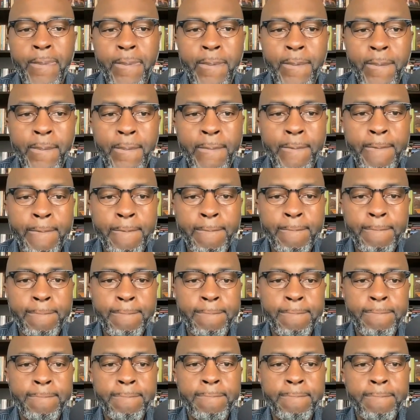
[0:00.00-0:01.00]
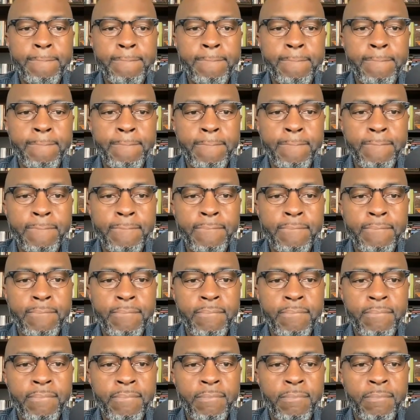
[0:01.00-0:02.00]

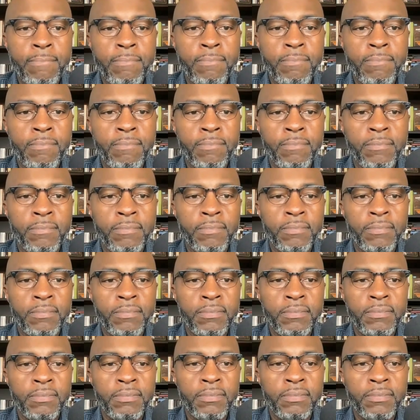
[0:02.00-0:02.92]
(no one is talking)